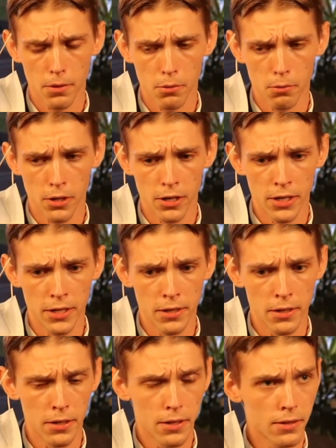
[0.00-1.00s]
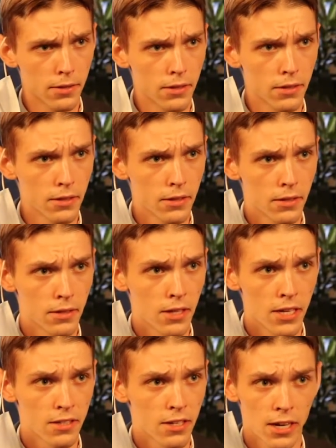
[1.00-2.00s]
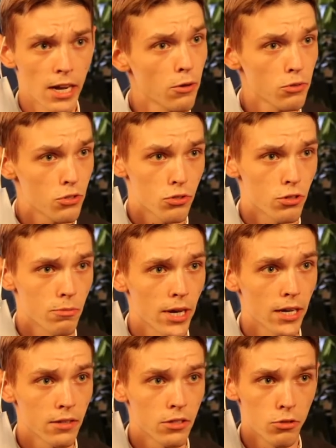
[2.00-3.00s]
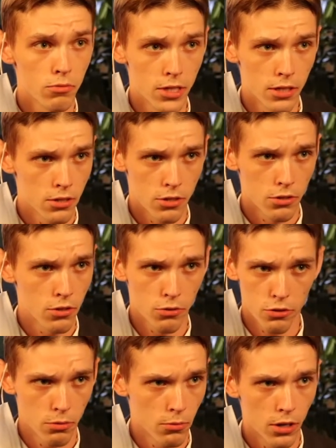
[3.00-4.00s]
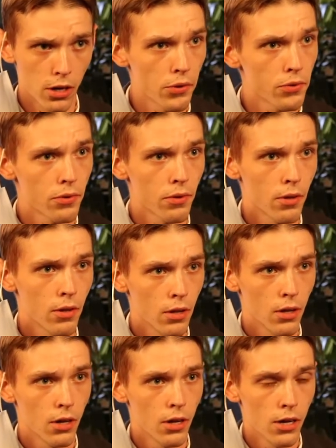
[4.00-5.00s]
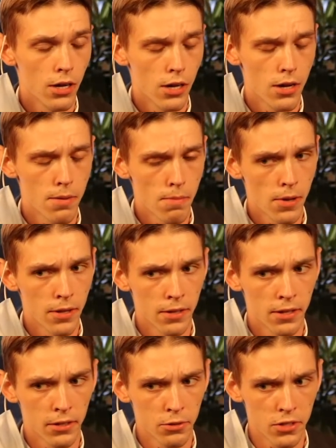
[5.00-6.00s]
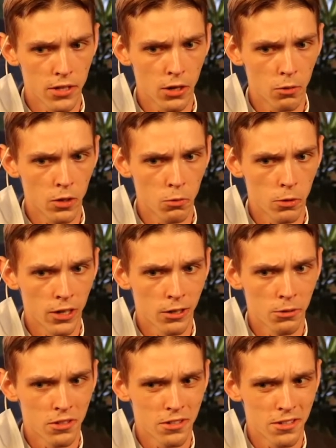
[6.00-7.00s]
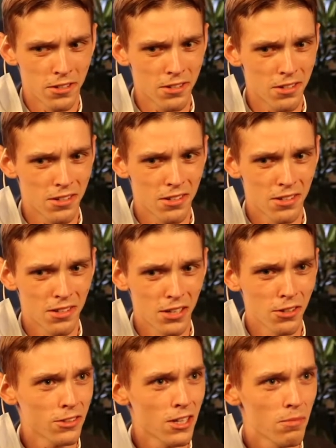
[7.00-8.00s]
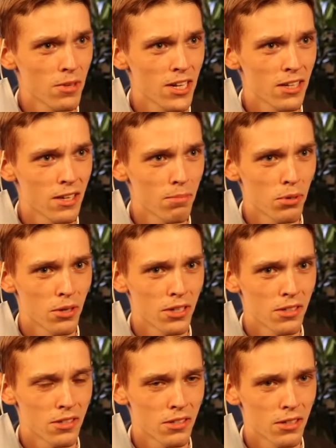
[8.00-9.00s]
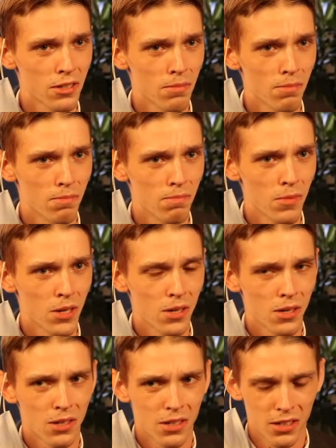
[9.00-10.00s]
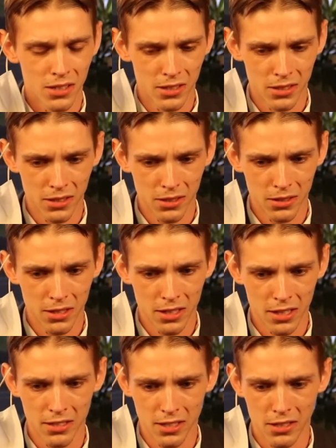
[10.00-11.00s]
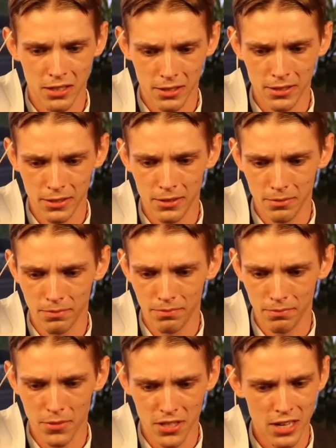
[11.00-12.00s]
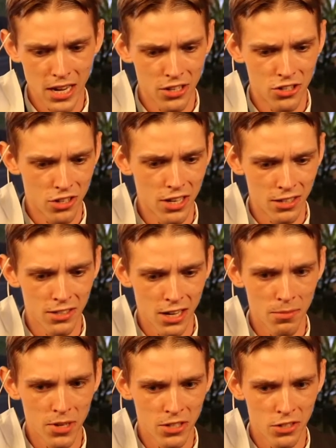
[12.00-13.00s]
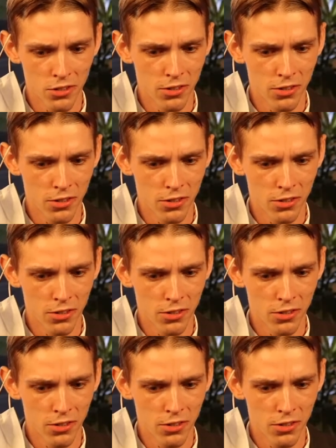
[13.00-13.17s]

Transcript: one, they said, hey, I was just too bad. You need to go somewhere else. Um, and then there was another one where it was just, they looked at me, they put some, uh, it's like uh, massage things on me to